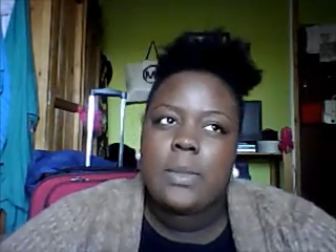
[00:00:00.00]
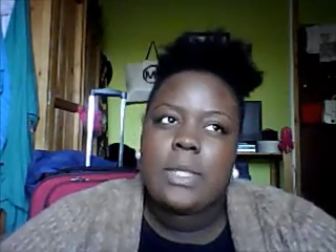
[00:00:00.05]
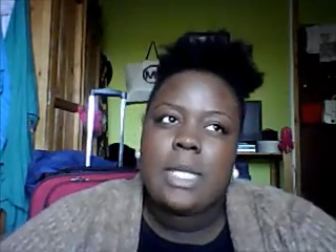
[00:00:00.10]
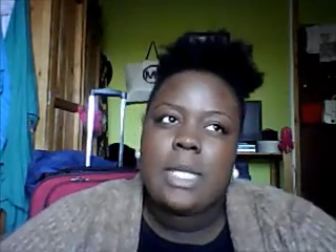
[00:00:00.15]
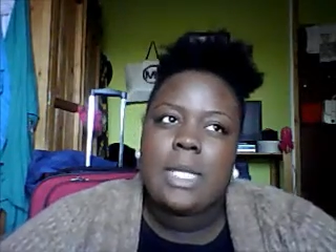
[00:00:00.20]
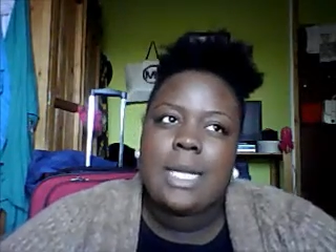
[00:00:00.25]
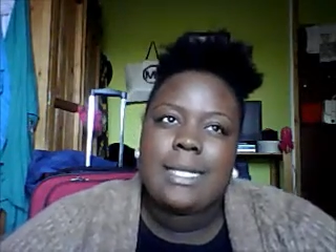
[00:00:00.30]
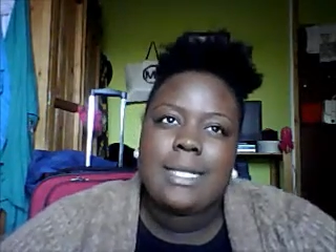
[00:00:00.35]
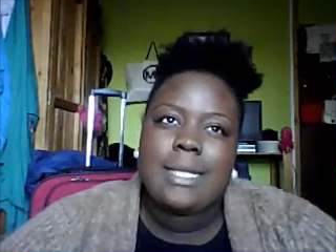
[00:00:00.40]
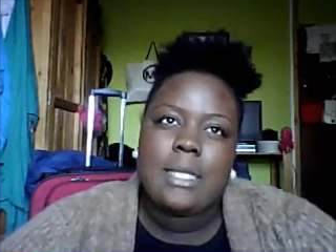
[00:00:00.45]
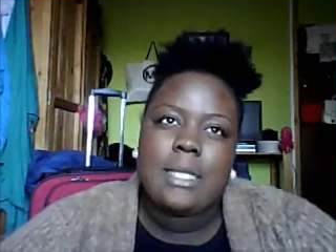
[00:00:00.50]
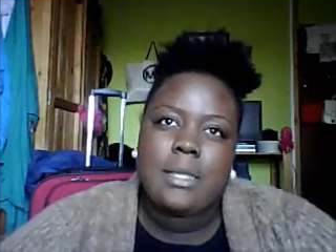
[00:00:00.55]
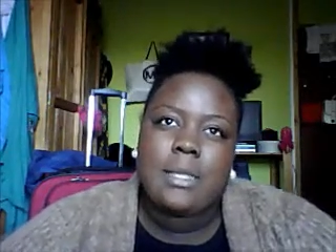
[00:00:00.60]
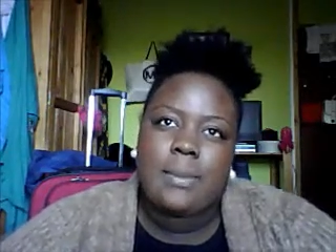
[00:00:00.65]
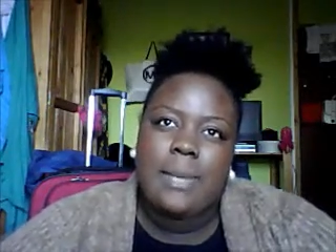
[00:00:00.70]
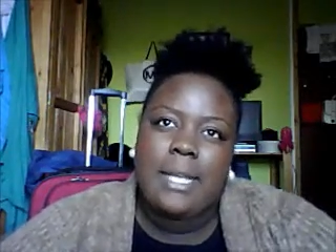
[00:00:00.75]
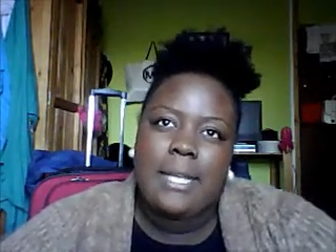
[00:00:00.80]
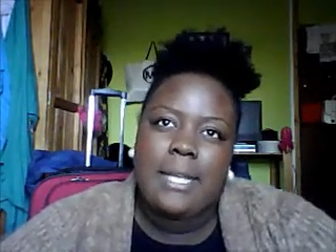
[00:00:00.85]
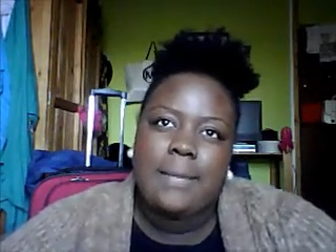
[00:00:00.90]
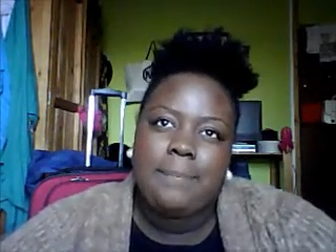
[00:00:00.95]
Nice and
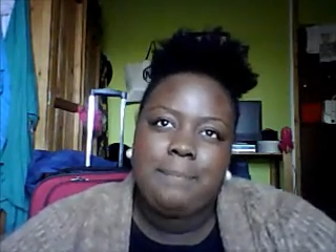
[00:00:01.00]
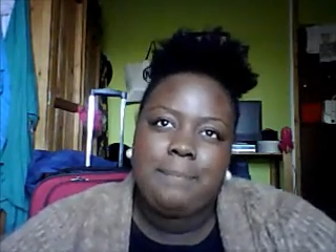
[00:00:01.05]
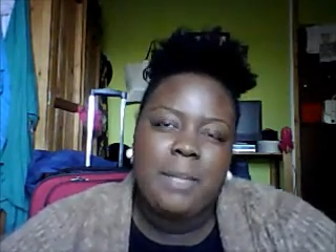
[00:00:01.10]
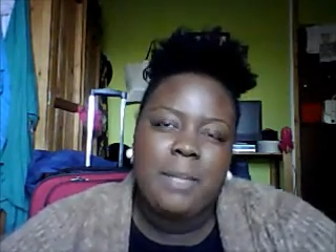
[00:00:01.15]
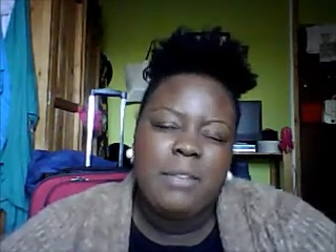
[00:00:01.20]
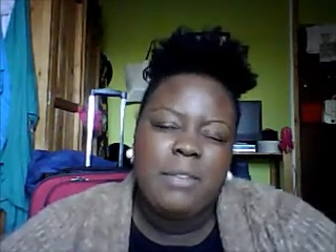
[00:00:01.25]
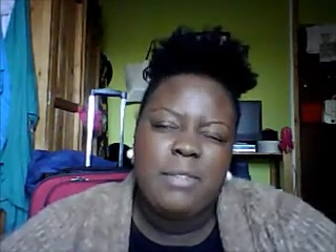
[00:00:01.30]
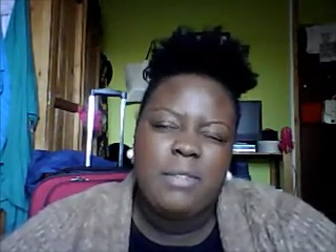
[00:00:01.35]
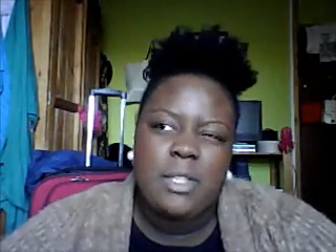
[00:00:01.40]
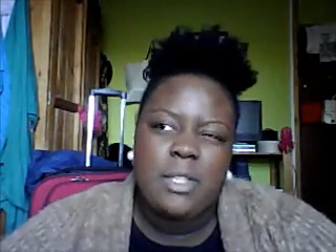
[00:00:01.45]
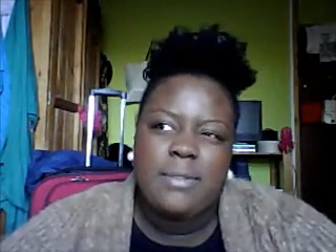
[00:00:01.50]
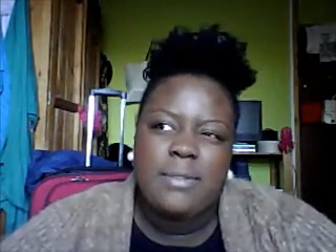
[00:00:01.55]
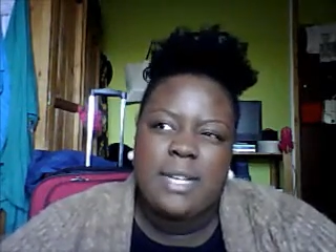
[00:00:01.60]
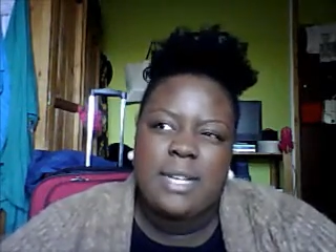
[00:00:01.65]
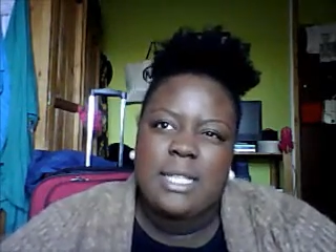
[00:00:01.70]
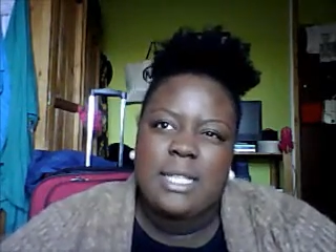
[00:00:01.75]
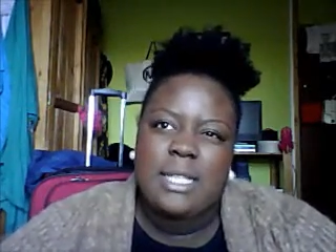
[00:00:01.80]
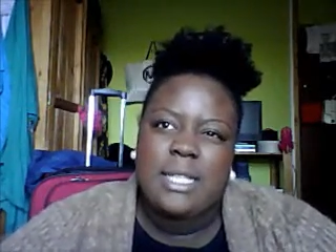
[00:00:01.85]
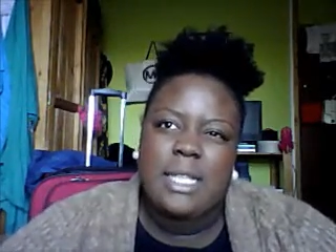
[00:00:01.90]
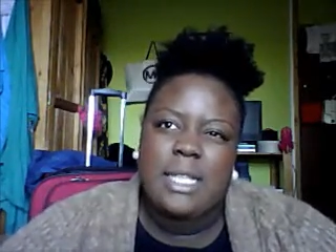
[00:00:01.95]
sweet, nothing too
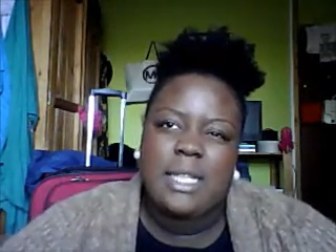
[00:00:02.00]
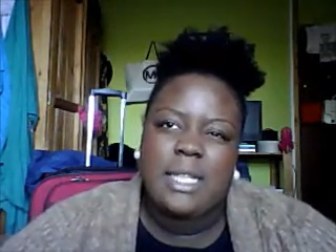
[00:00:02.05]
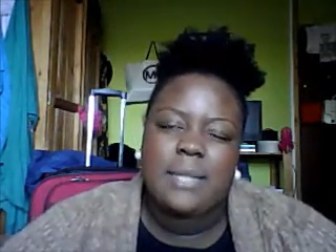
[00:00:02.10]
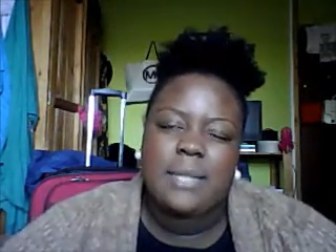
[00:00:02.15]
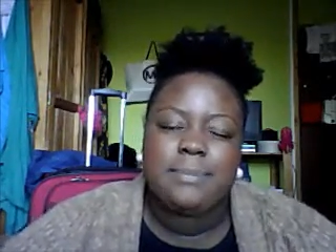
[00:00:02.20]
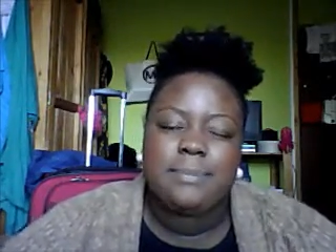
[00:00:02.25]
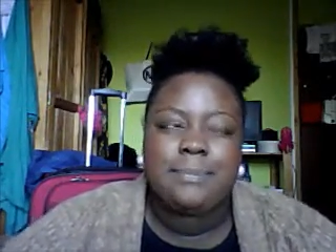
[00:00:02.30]
fancy.